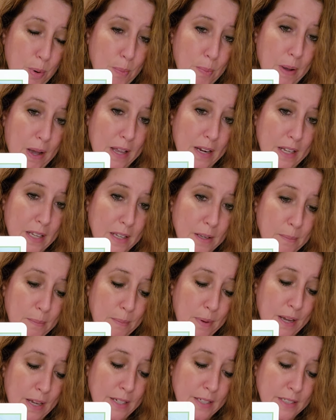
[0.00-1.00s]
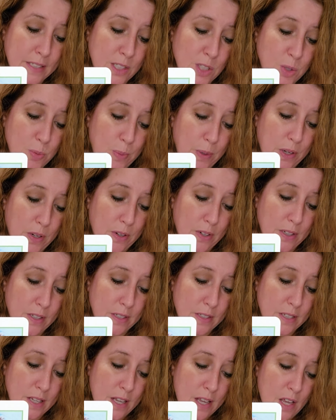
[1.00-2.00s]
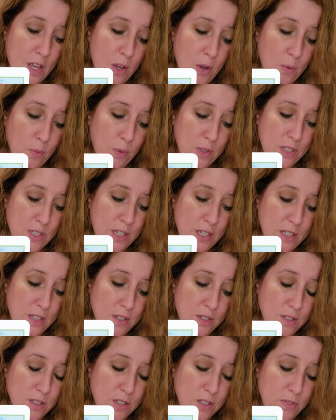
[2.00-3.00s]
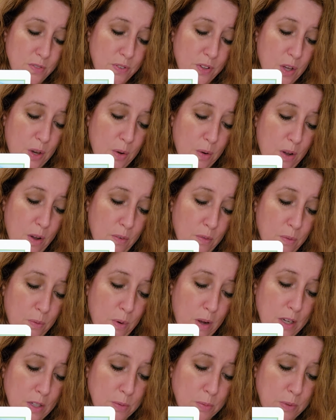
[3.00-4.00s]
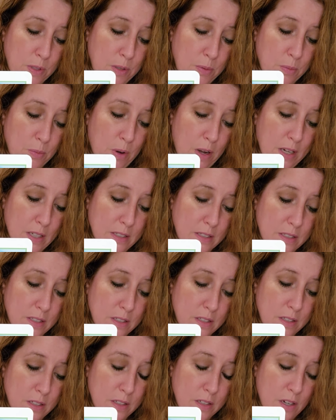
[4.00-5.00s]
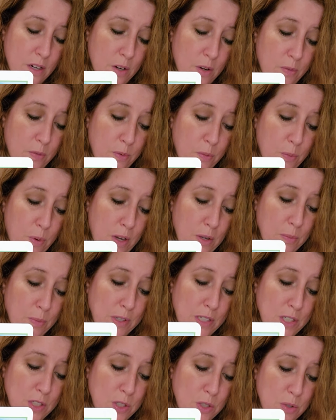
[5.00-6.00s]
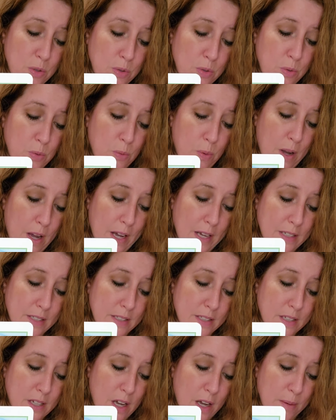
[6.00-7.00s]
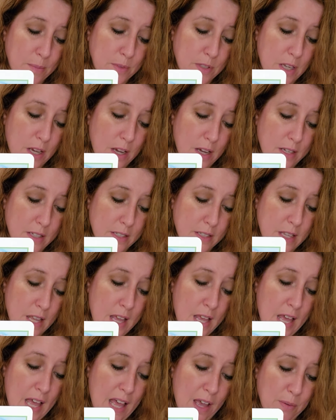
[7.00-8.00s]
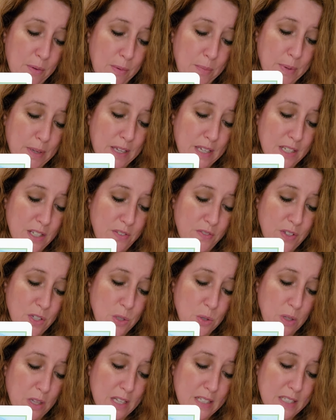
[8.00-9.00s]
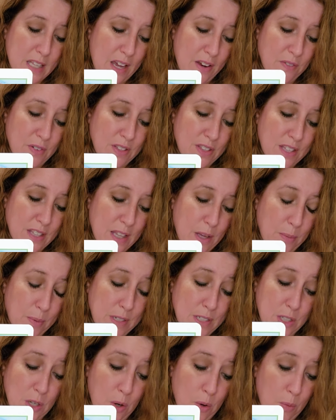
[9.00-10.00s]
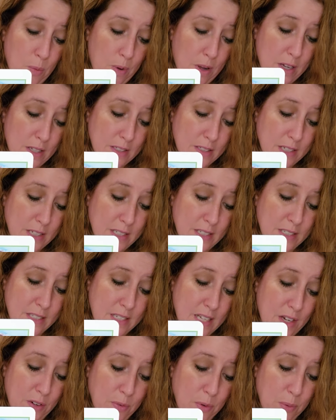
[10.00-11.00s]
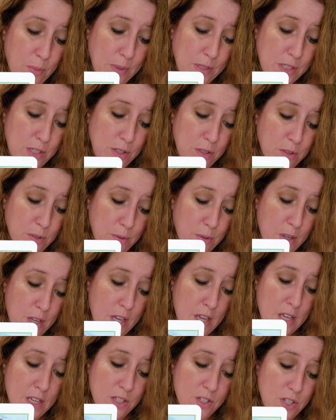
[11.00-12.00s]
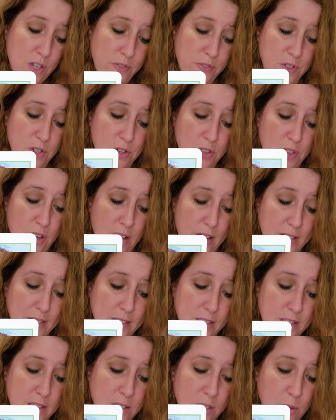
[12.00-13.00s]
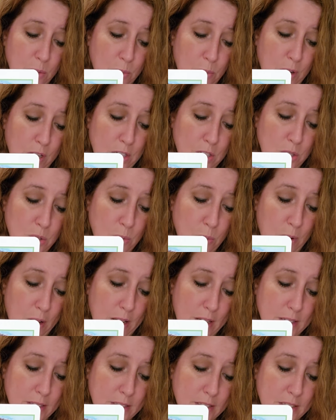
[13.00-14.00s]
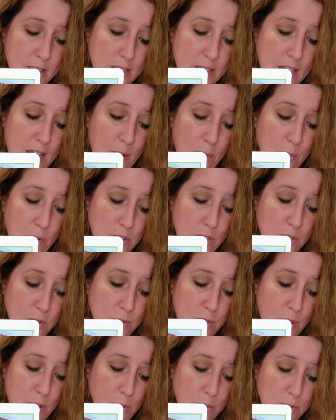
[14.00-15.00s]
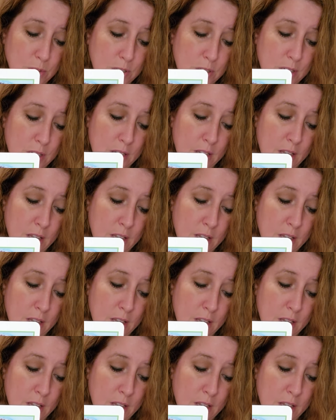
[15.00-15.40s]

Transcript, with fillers: our body, mind, and spirit, which hinders the flow of what we want of what we do want to come to us. And we begin to visualize everything that we don't want instead of what we do. Shift your thoughts to what you want, not what you don't.